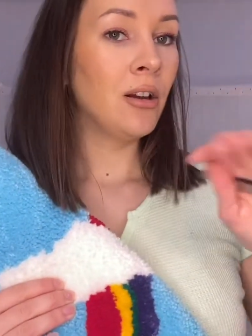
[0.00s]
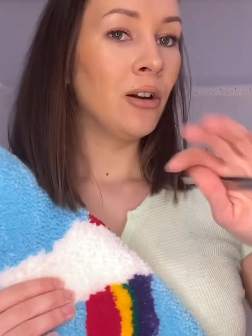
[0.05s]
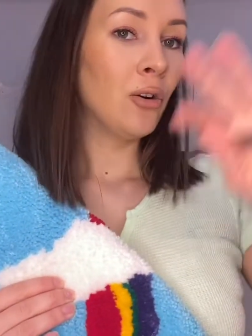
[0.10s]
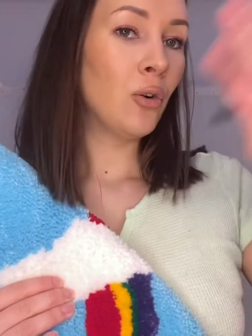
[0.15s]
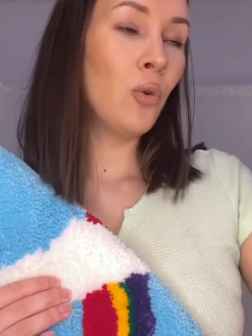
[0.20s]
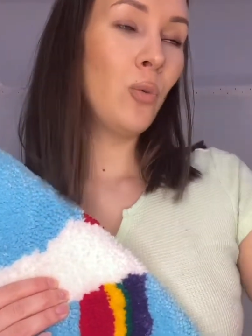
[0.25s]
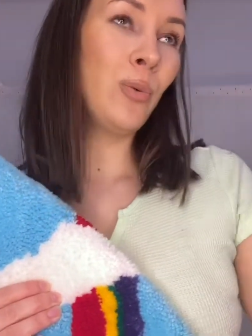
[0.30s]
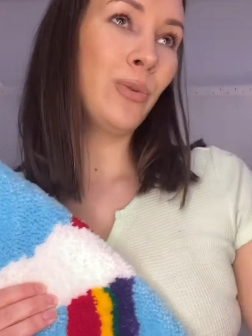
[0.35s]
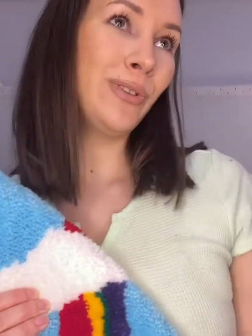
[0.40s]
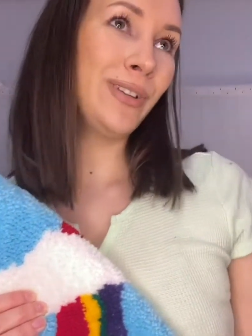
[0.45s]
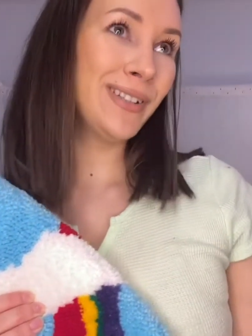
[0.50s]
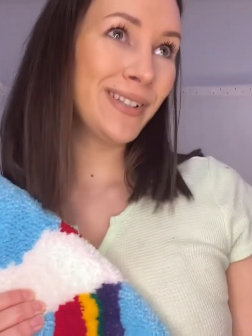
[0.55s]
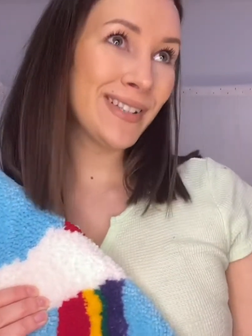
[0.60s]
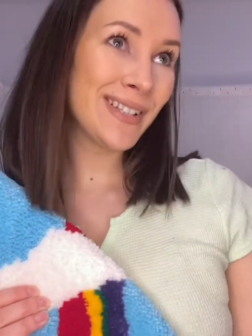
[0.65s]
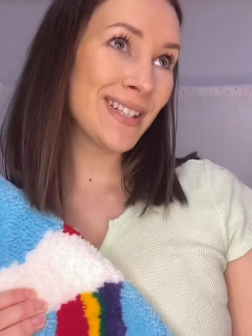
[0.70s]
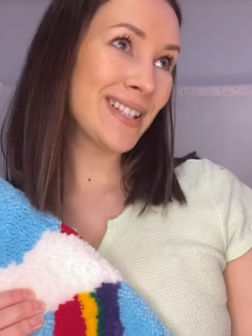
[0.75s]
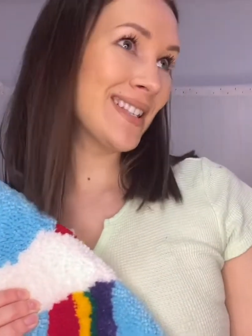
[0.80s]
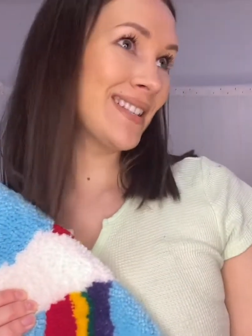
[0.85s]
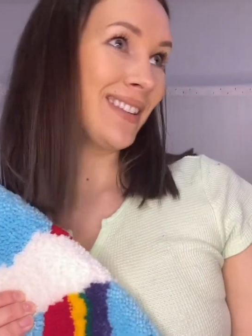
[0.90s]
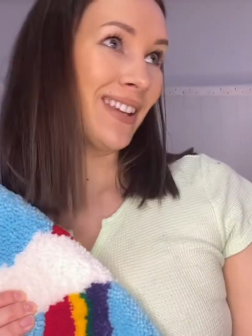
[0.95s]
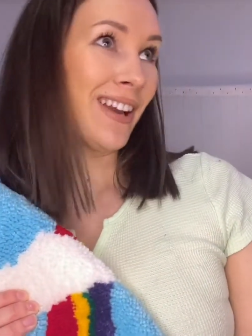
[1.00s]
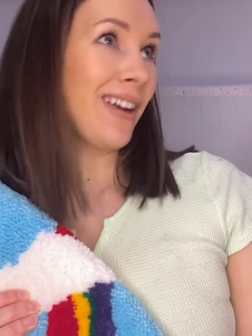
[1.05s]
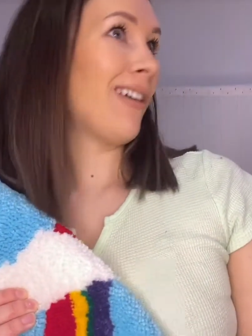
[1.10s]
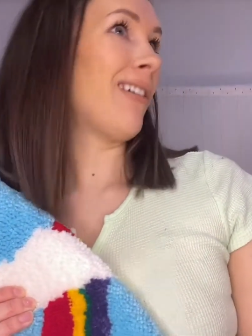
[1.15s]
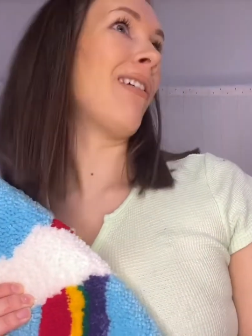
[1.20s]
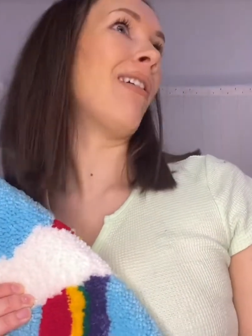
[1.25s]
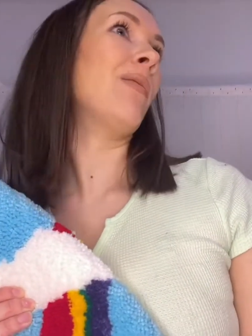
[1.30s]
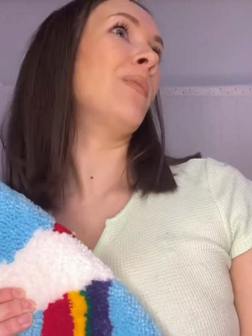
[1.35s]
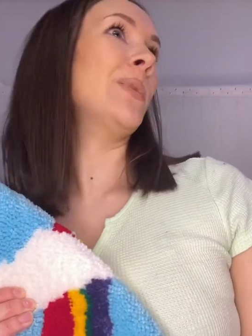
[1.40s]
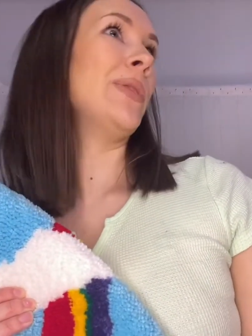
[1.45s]
hopefully this isn't like a
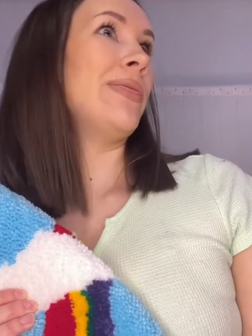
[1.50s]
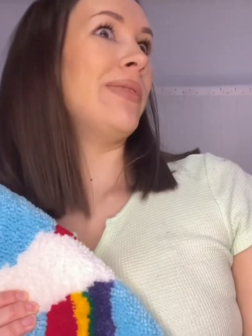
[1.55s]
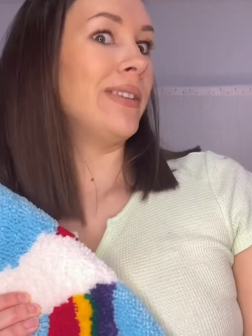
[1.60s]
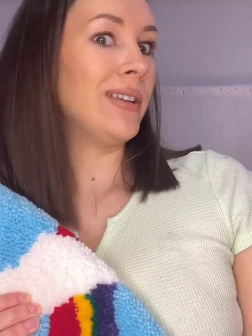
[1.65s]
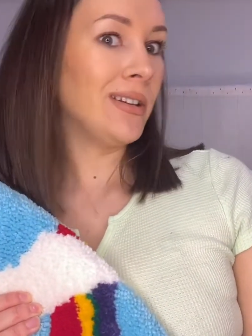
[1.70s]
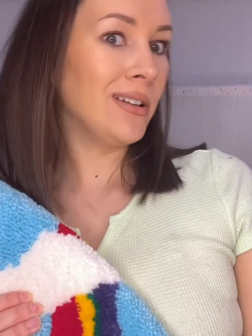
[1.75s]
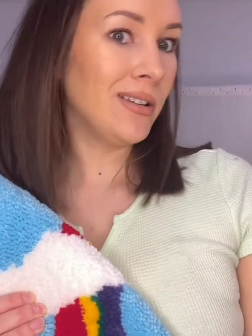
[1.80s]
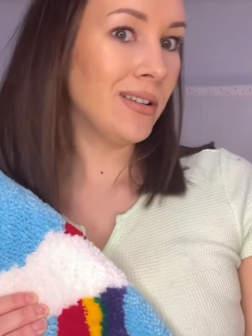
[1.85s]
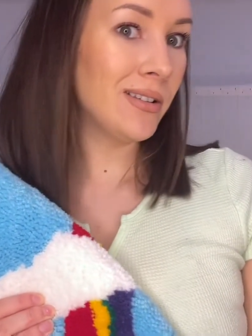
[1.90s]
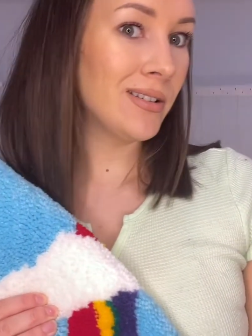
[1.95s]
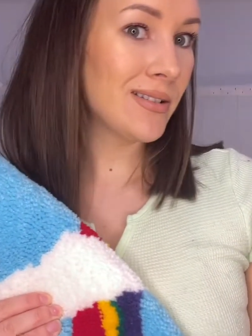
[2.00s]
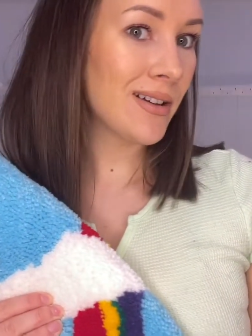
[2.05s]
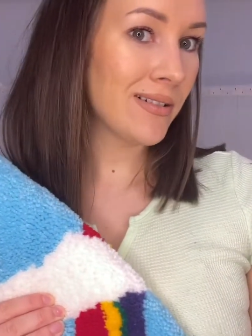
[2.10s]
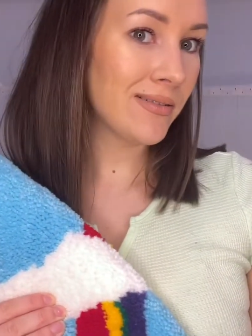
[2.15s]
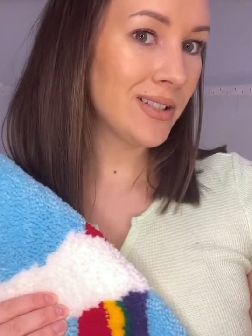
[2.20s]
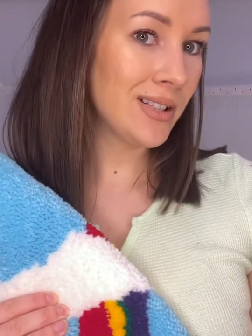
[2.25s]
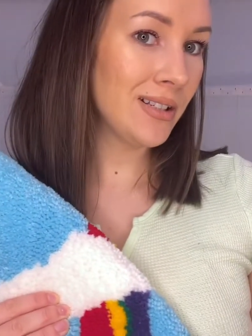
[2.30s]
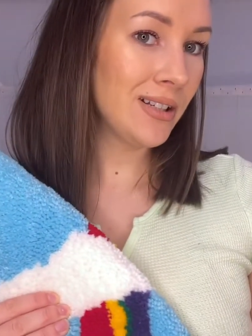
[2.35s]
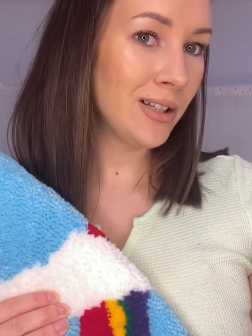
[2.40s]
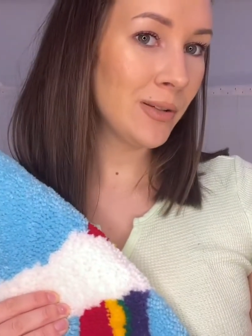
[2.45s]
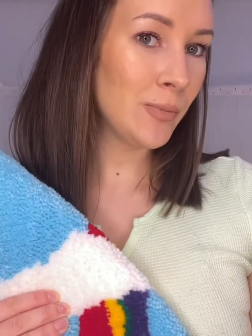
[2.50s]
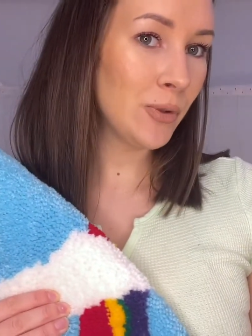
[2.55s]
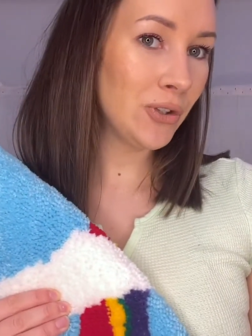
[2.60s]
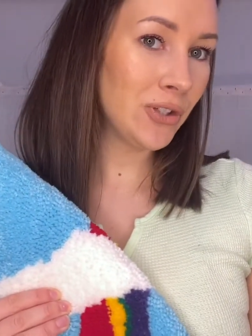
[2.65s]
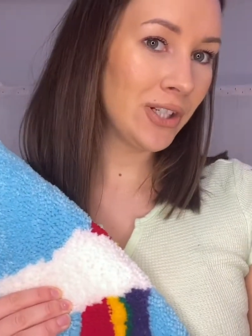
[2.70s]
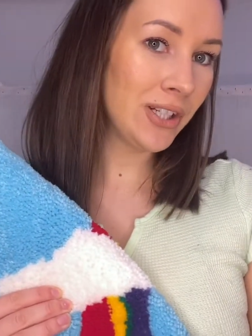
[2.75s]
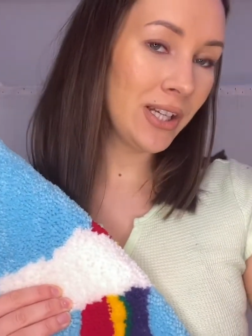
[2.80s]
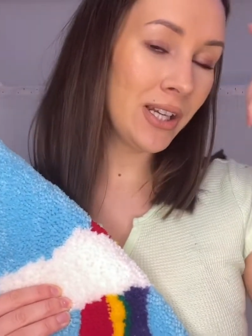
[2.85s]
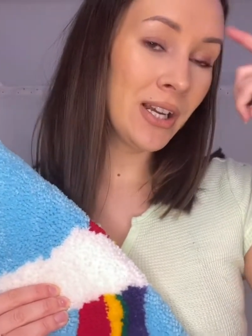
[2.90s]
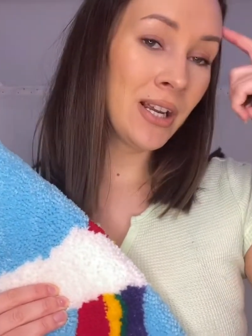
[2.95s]
common thing in the tufting
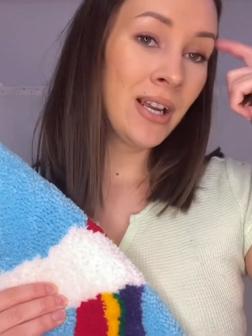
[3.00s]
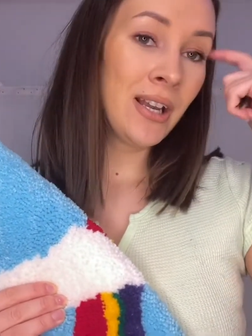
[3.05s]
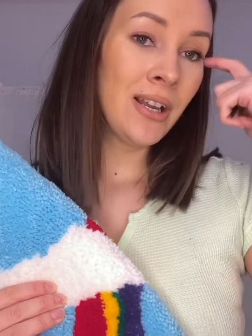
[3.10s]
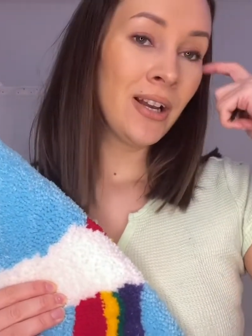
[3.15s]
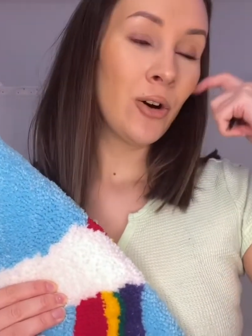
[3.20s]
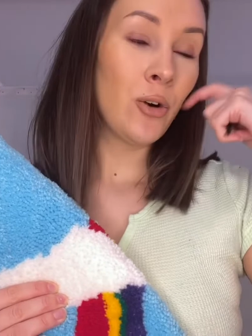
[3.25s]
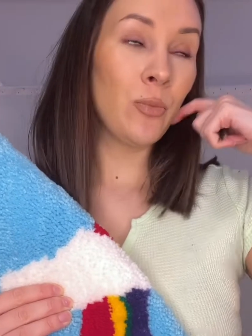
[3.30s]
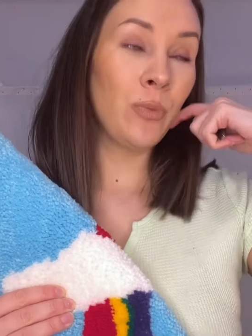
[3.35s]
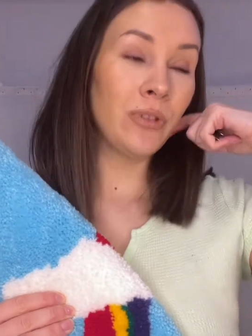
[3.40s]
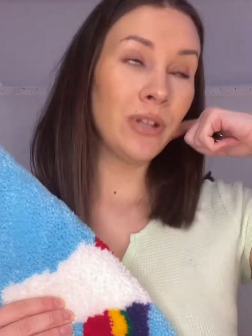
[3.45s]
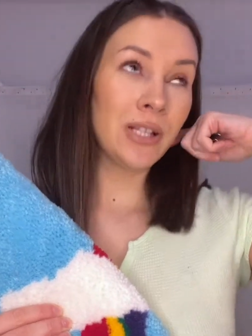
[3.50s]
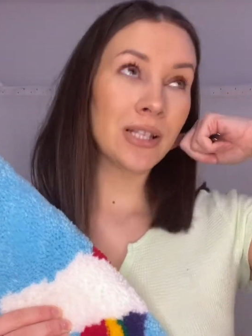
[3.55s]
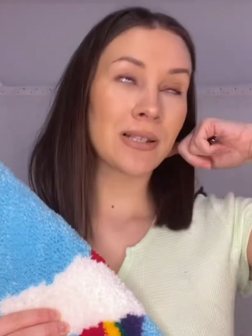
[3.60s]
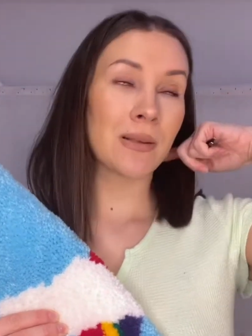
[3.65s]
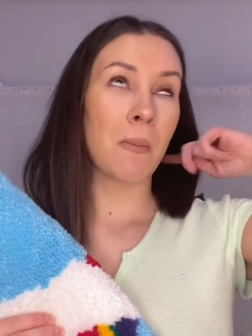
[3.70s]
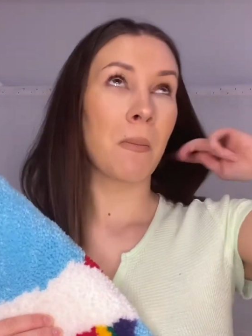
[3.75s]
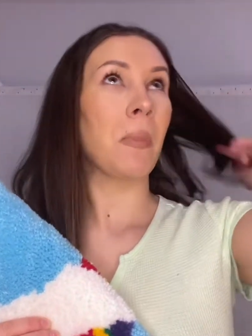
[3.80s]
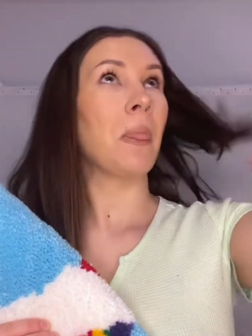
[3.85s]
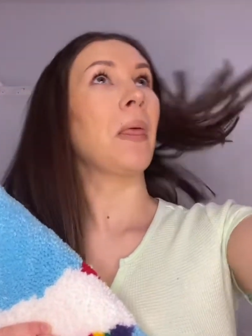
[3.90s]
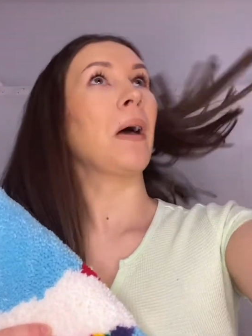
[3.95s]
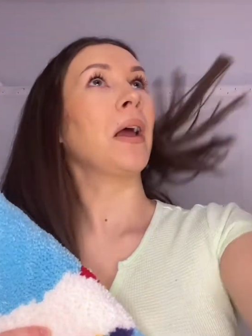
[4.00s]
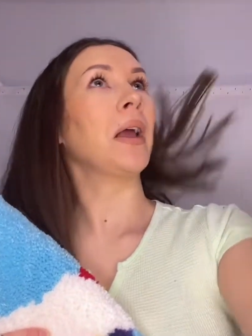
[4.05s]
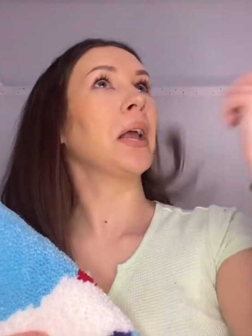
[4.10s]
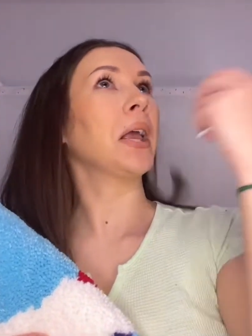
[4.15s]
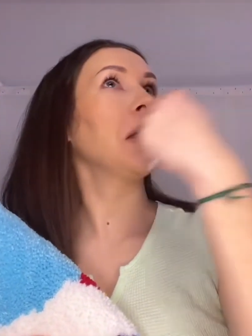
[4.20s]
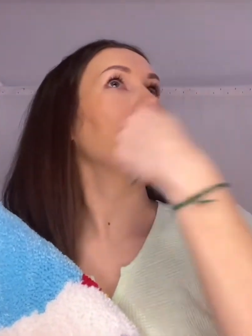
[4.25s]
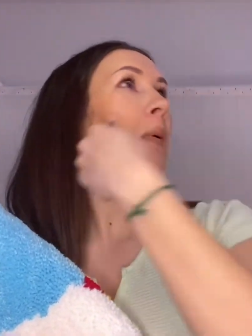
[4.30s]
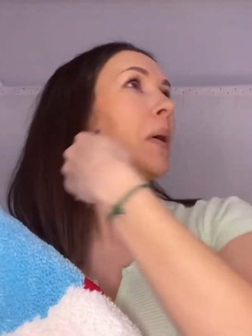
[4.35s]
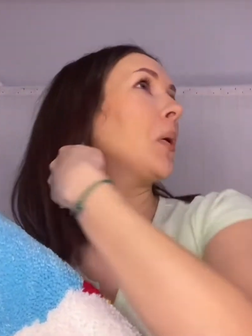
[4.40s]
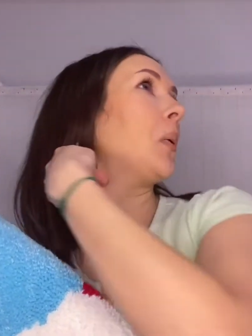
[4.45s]
community. Hopefully it's something I
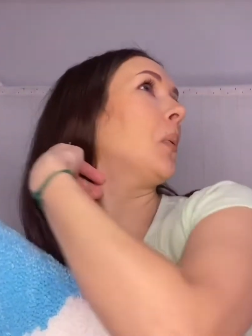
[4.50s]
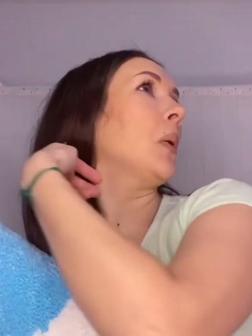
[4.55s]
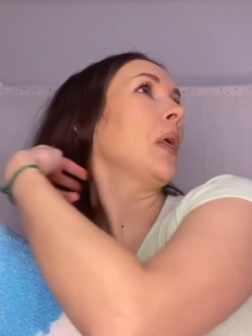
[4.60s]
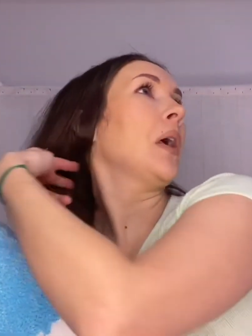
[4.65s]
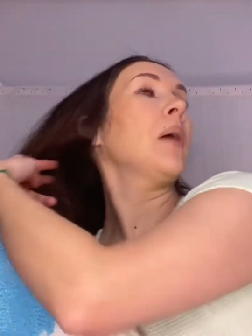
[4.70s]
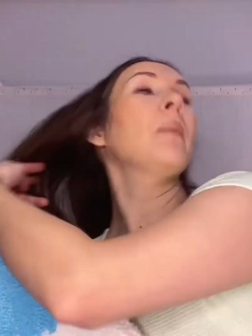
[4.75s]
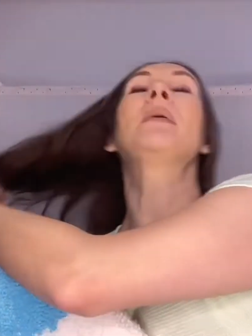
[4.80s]
came up with, it